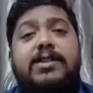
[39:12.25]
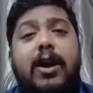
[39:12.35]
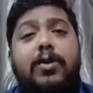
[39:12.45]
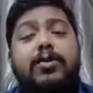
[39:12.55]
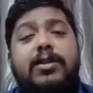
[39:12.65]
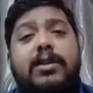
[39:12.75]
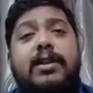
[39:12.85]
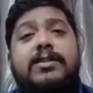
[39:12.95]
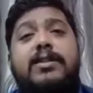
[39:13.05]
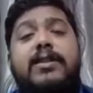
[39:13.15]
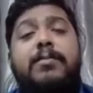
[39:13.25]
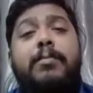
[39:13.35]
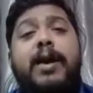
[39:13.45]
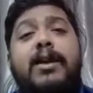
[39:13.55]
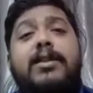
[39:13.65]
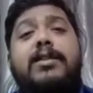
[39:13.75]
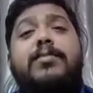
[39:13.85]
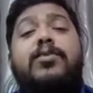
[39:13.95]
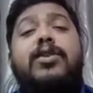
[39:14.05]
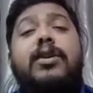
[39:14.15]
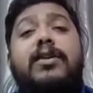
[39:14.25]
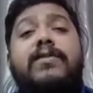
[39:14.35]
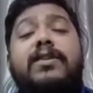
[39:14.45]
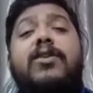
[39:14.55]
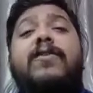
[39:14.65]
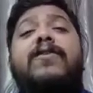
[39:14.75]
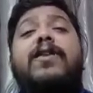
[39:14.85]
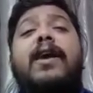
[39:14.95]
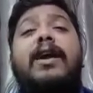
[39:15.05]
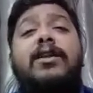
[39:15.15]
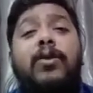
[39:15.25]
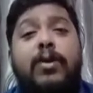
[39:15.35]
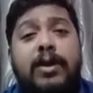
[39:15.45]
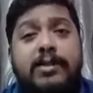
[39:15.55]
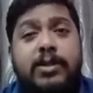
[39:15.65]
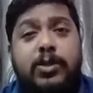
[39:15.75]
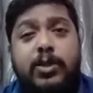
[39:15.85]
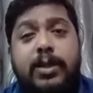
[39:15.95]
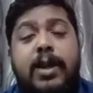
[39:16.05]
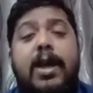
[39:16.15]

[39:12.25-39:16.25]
How does it impact the productivity of at an organization?